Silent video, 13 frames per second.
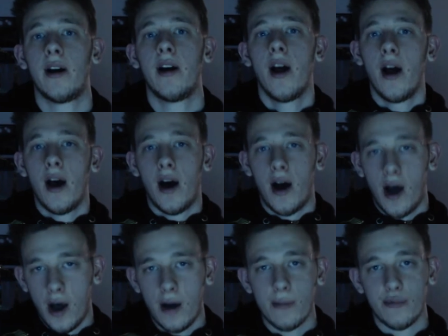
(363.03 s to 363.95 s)
her
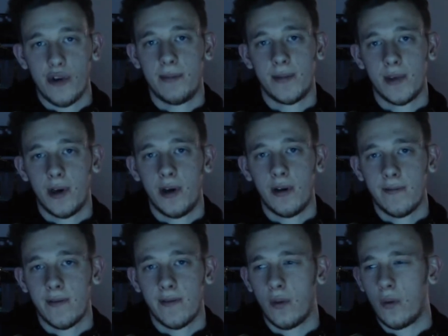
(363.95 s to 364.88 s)
arm ripped
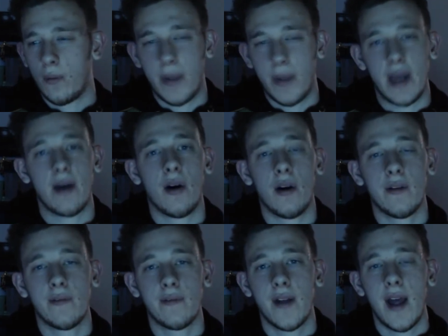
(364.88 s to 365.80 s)
off, or bit
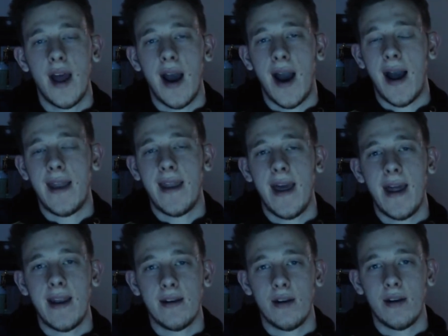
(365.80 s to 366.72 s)
off,
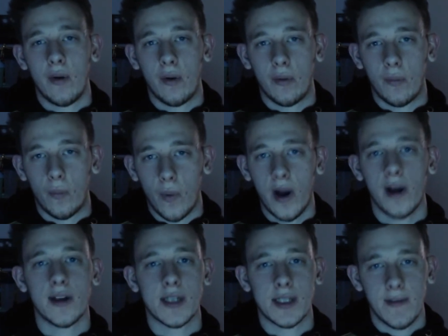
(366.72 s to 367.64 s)
and then
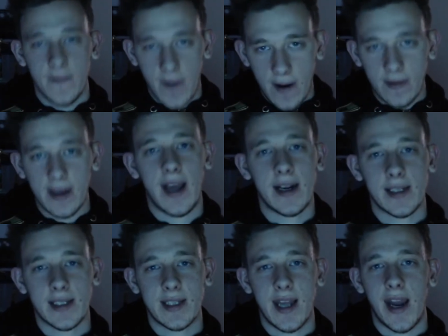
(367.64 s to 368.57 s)
worked the very
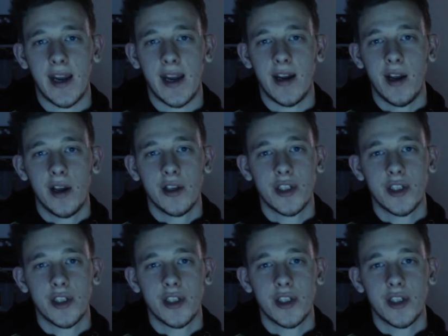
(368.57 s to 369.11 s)
next day.